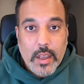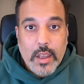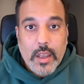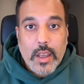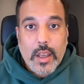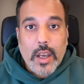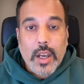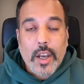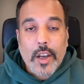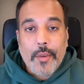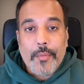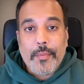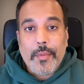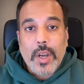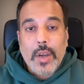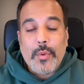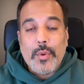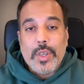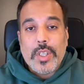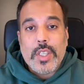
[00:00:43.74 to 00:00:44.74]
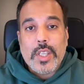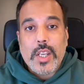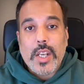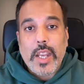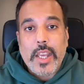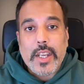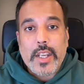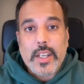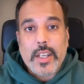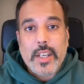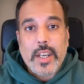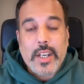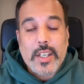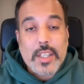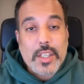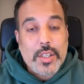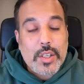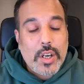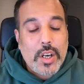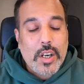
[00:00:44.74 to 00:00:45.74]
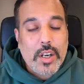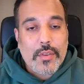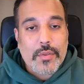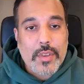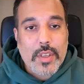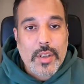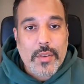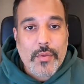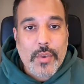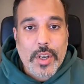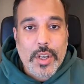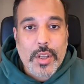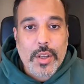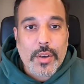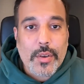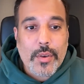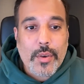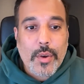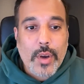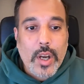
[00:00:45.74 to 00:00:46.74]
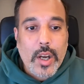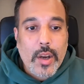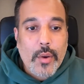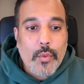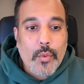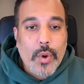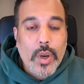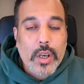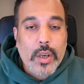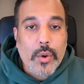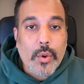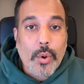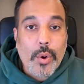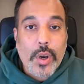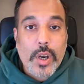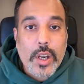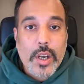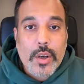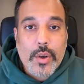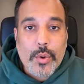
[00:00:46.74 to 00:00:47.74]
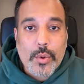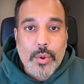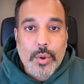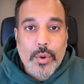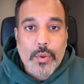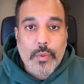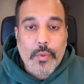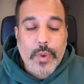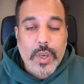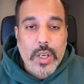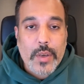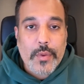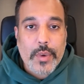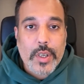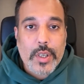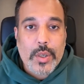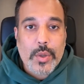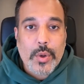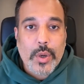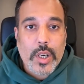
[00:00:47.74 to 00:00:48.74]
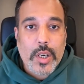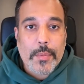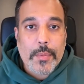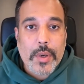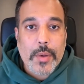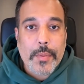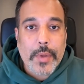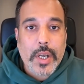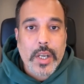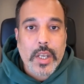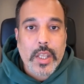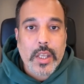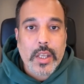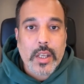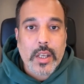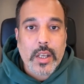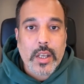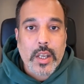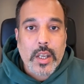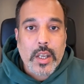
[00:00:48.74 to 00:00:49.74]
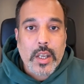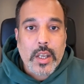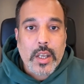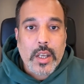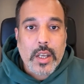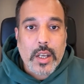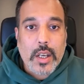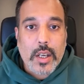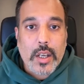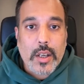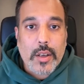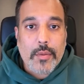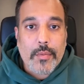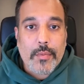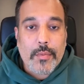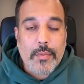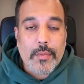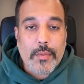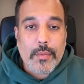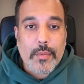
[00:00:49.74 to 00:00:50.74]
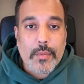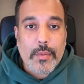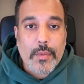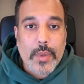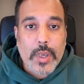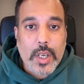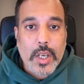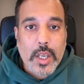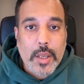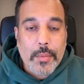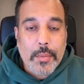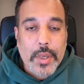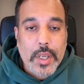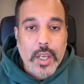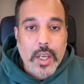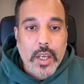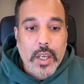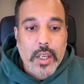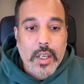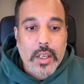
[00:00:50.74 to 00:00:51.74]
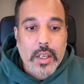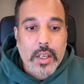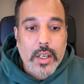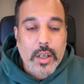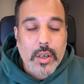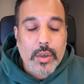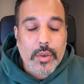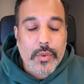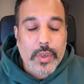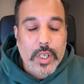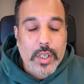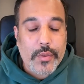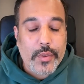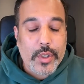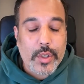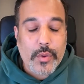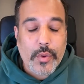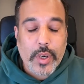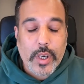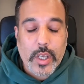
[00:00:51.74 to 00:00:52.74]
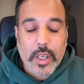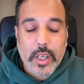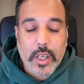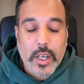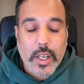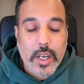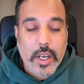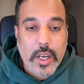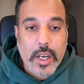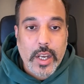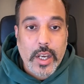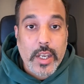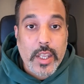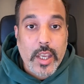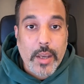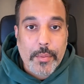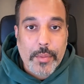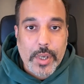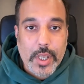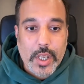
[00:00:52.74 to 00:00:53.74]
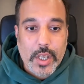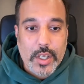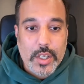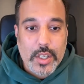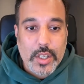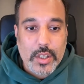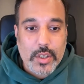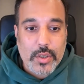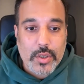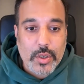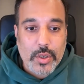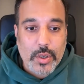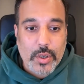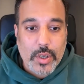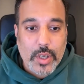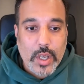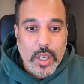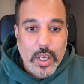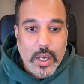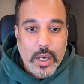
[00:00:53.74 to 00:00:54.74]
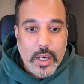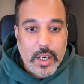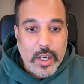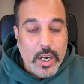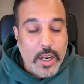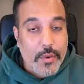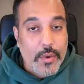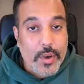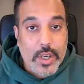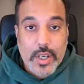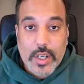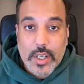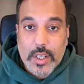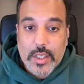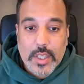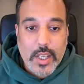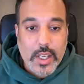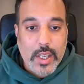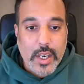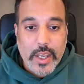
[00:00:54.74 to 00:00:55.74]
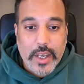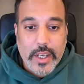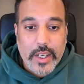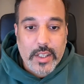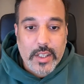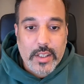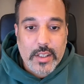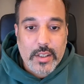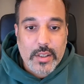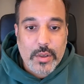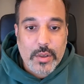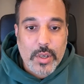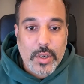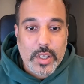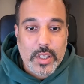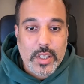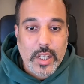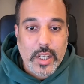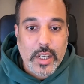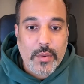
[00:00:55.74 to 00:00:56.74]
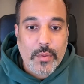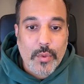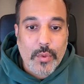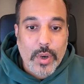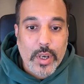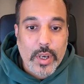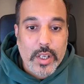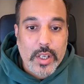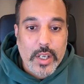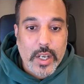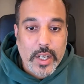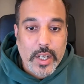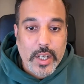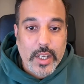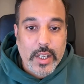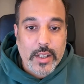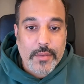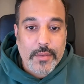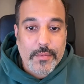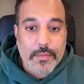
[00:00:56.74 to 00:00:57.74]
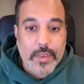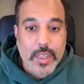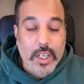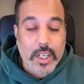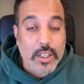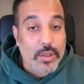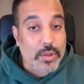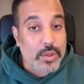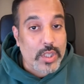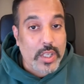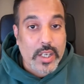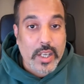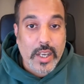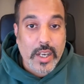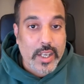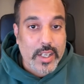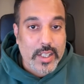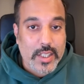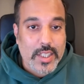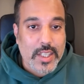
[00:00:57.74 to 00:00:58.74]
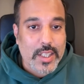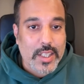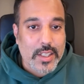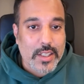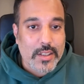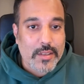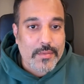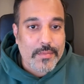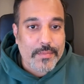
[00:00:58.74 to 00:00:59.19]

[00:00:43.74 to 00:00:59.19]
I would say, like at the start of the video, one golden rule whenever you are implementing an API or whenever you're working in any applications, never trust the client to decide what data a user can access.